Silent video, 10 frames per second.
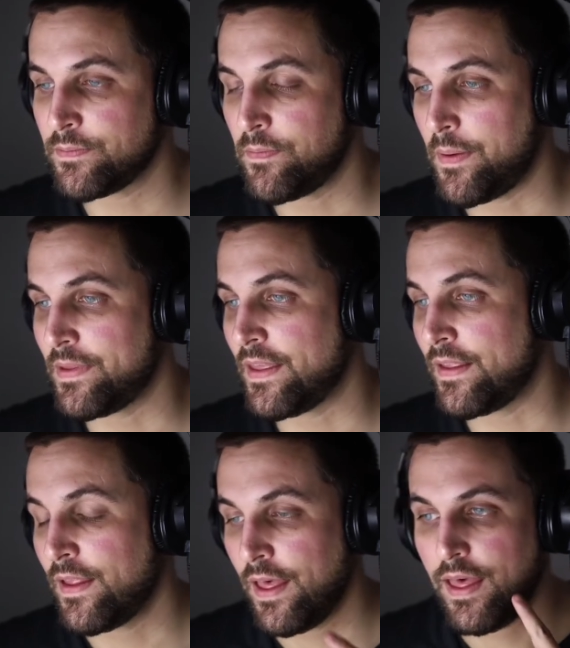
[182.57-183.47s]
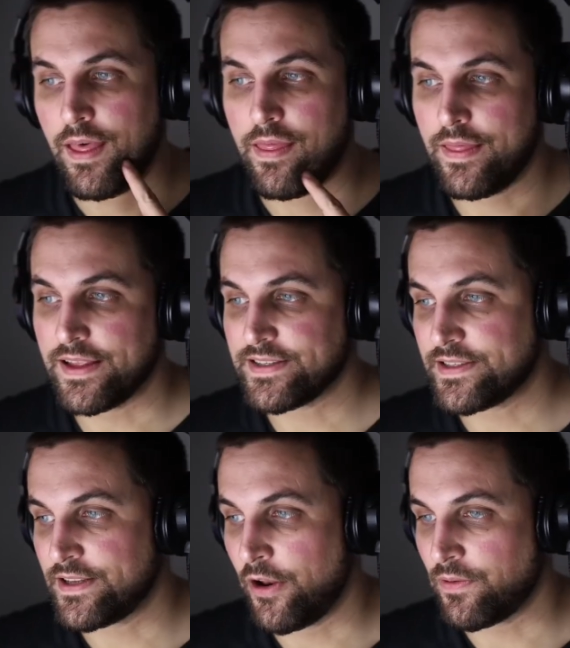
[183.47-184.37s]
Maybe that this,
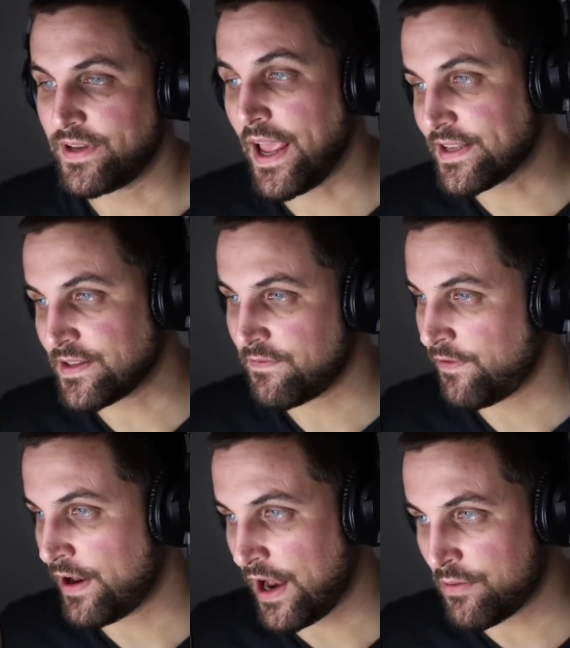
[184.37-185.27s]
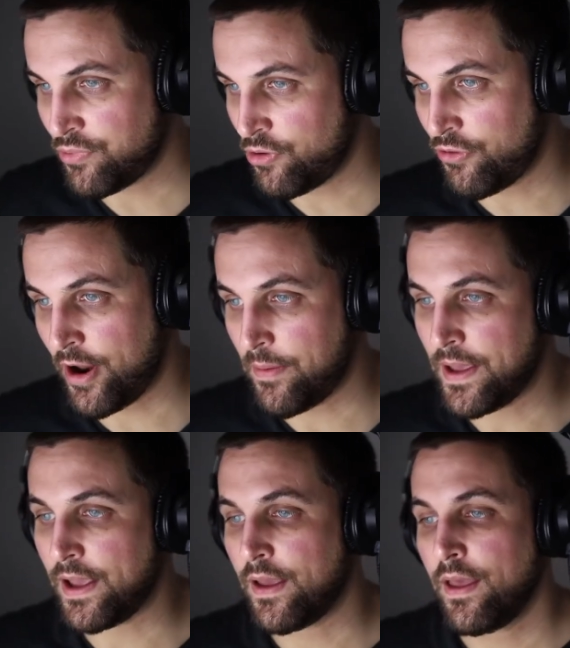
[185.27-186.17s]
you know, takes the fun out of
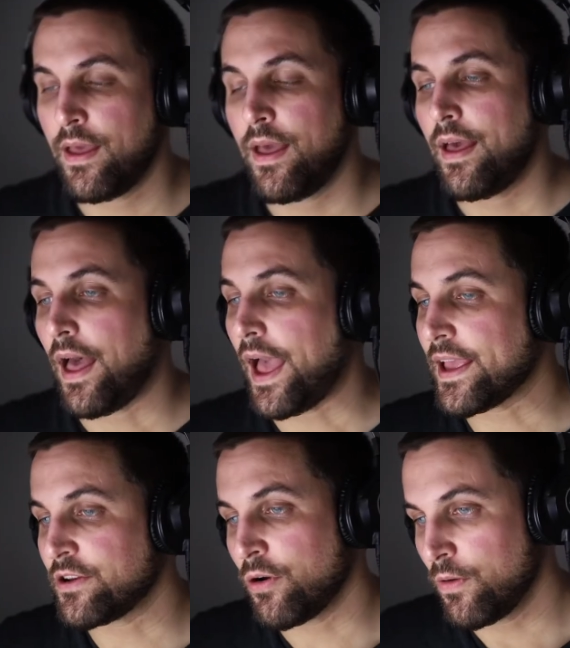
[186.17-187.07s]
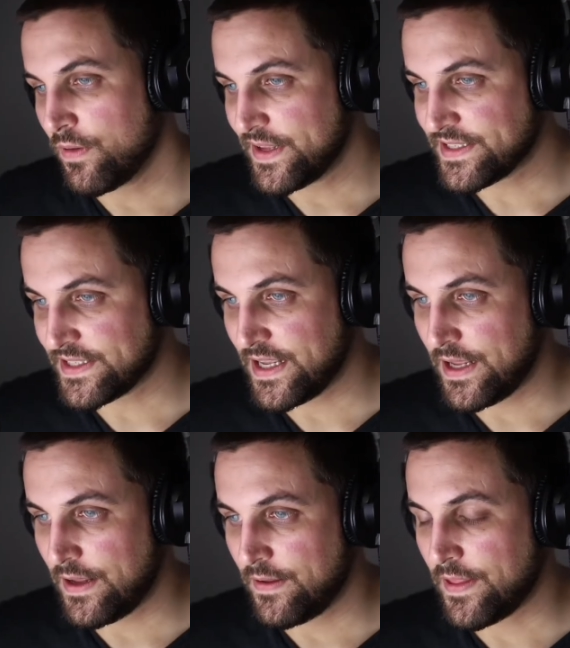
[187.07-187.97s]
programming. I can totally
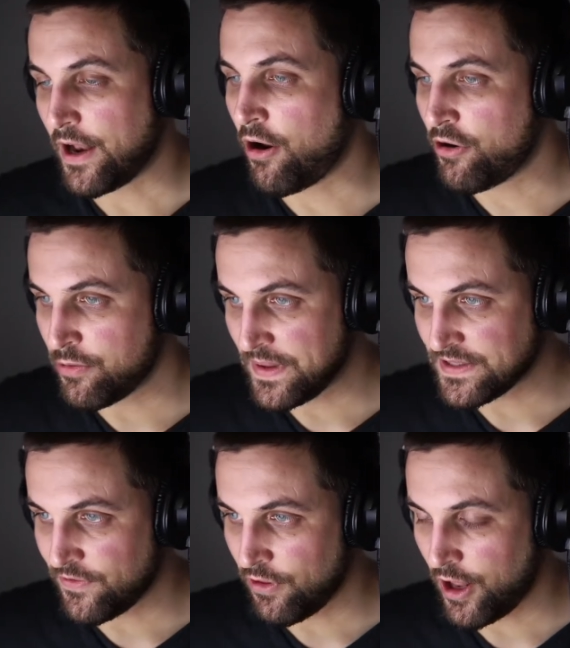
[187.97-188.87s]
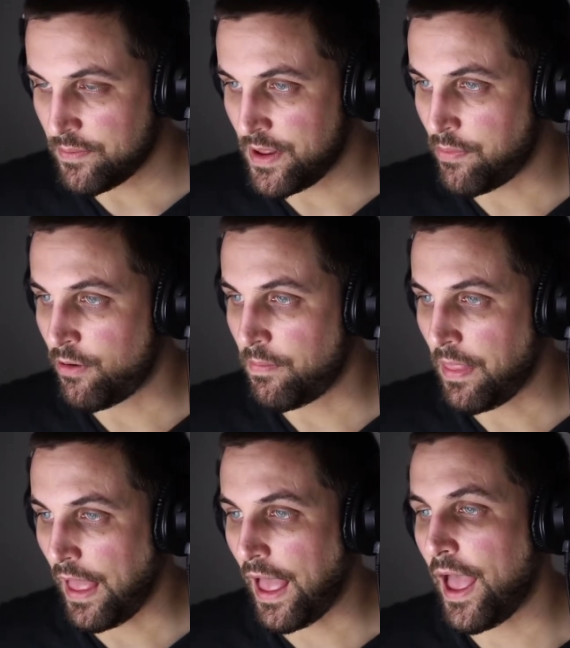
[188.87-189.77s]
see that arguments for a lot of people.
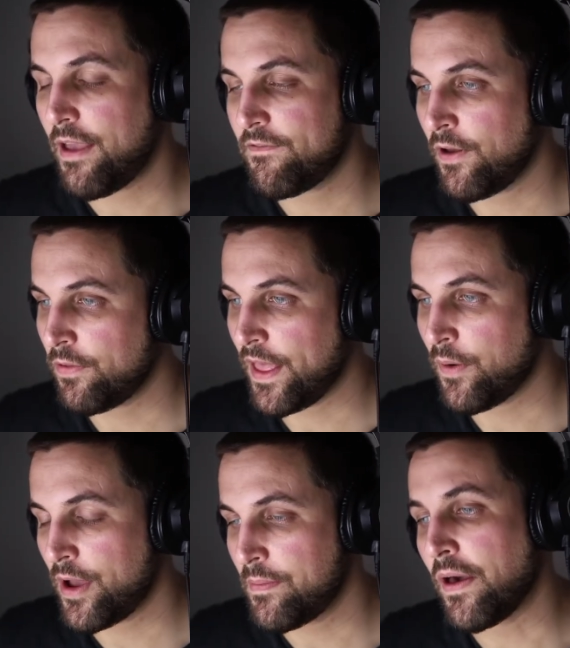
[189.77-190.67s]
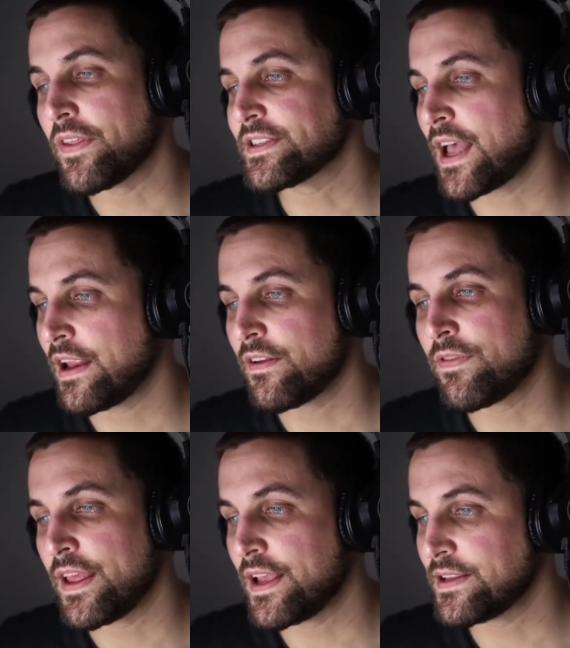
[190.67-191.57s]
I felt that way about this kind of
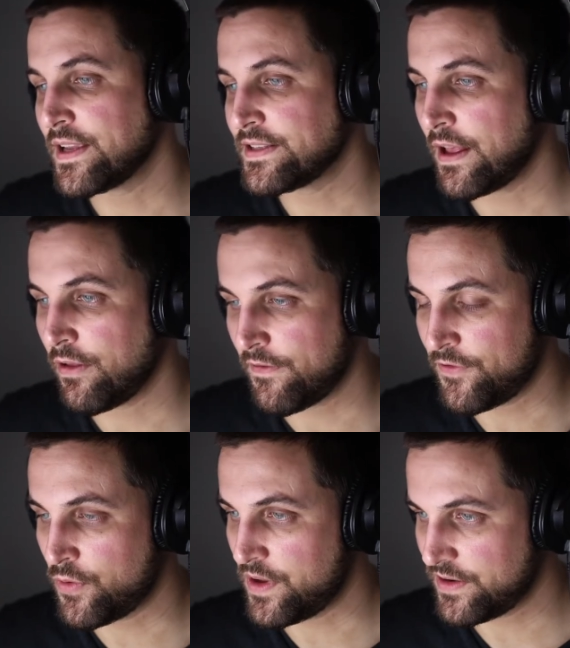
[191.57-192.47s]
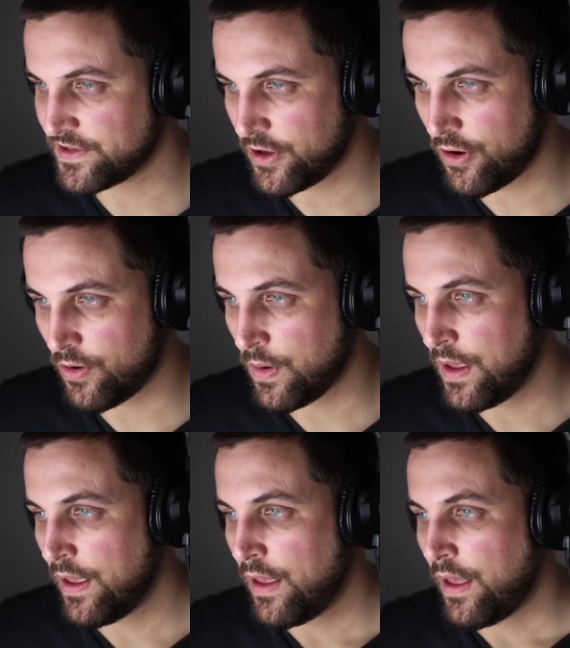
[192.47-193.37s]
thing until a few years ago.
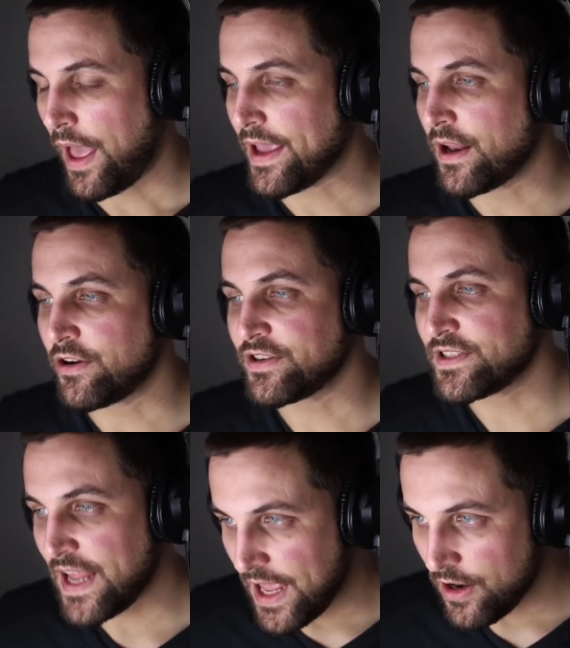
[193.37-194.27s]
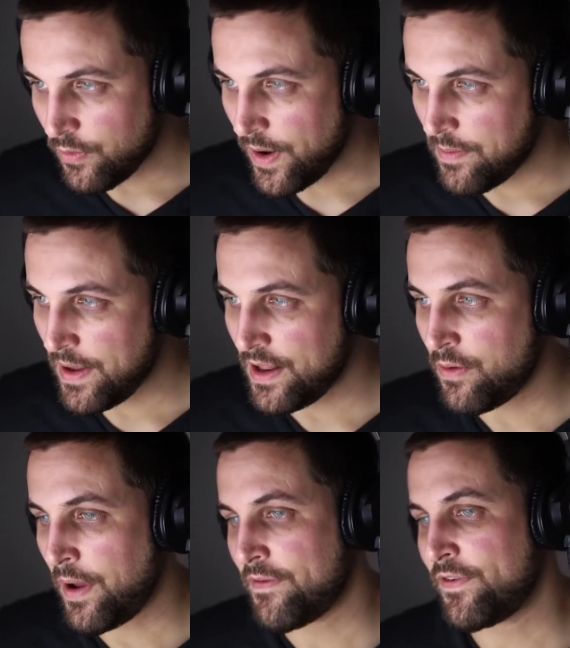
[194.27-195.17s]
I can understand why many
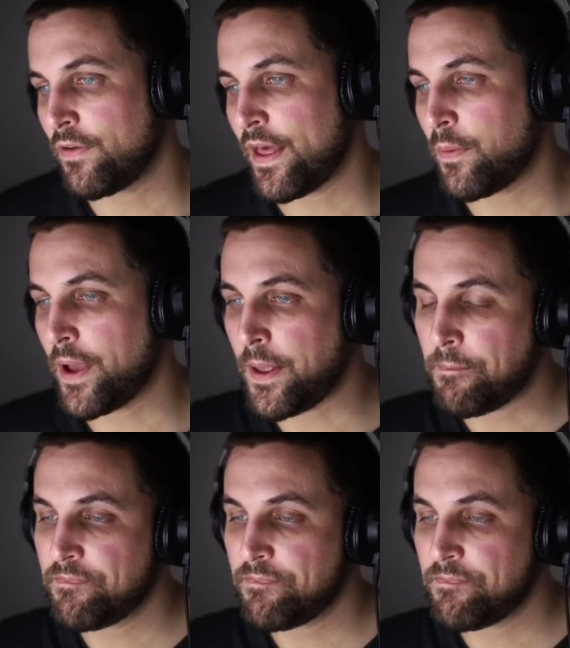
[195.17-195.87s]
might feel that way.